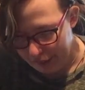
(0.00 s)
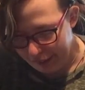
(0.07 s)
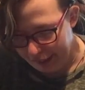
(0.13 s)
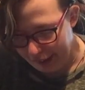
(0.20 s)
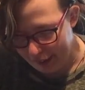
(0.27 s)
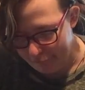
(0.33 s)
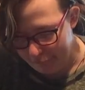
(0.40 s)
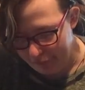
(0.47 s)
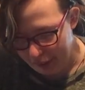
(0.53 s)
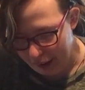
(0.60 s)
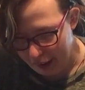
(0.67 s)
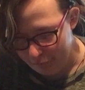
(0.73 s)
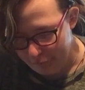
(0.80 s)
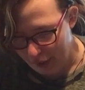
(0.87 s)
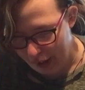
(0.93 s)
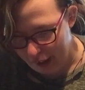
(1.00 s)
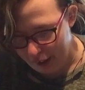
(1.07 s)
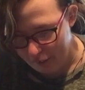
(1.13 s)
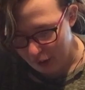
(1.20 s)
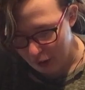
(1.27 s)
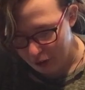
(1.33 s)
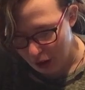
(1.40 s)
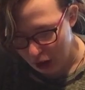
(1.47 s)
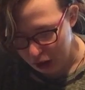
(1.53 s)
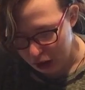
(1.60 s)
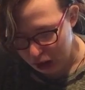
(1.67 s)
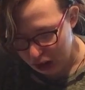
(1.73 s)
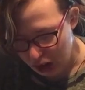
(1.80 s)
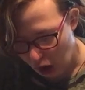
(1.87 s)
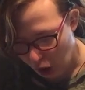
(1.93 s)
gave me a pair of
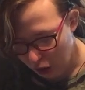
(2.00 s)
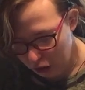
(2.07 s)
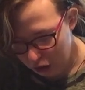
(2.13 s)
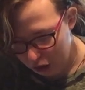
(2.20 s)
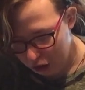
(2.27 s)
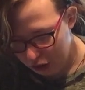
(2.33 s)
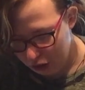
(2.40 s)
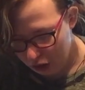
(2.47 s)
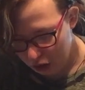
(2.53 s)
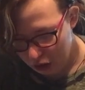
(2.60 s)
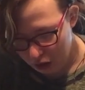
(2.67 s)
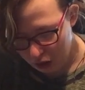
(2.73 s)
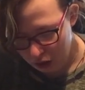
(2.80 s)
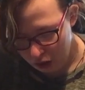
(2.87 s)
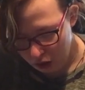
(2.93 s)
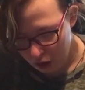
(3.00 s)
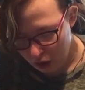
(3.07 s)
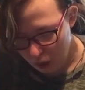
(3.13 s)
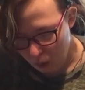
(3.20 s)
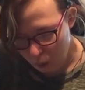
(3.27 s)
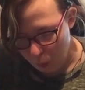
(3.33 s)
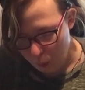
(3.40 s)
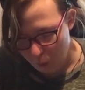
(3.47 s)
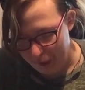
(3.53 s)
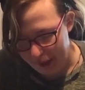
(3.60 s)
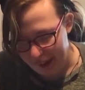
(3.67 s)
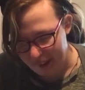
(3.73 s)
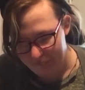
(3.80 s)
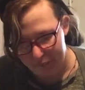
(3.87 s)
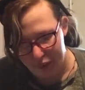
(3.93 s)
socks
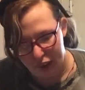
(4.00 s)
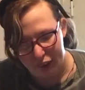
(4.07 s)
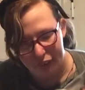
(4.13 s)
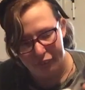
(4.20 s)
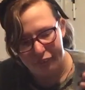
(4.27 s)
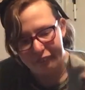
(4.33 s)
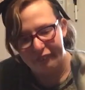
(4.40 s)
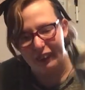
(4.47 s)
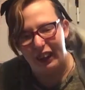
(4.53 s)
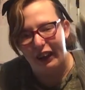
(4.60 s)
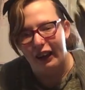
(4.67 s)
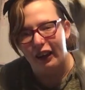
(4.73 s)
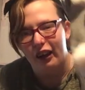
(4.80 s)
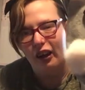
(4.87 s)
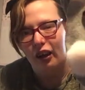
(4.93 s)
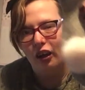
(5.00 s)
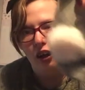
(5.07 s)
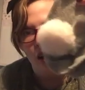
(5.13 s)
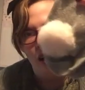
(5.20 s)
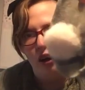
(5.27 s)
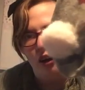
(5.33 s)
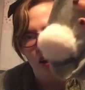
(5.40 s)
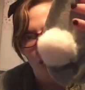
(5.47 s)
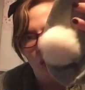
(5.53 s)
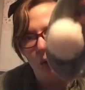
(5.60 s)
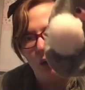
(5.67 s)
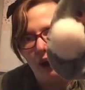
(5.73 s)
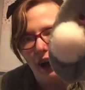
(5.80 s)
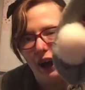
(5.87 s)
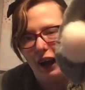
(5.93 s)
with silly
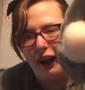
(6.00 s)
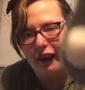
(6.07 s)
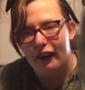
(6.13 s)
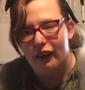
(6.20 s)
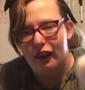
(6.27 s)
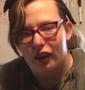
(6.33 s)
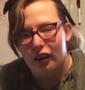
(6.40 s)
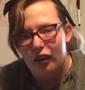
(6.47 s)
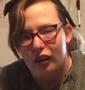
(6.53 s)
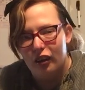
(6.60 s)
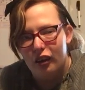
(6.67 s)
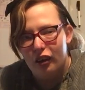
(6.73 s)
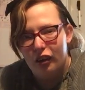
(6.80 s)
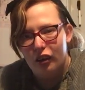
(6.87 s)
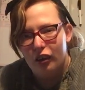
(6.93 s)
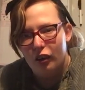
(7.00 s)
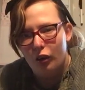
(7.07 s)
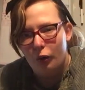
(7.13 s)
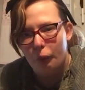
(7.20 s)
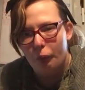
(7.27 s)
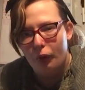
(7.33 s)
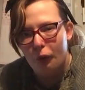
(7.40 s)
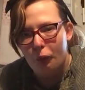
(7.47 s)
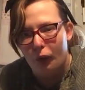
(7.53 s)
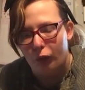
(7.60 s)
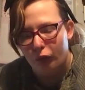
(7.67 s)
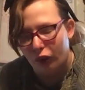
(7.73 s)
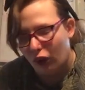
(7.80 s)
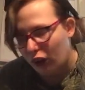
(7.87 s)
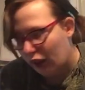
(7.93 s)

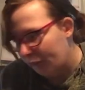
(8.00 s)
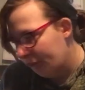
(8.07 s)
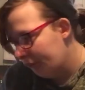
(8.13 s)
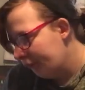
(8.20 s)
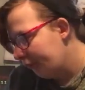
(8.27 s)
bubbles on them,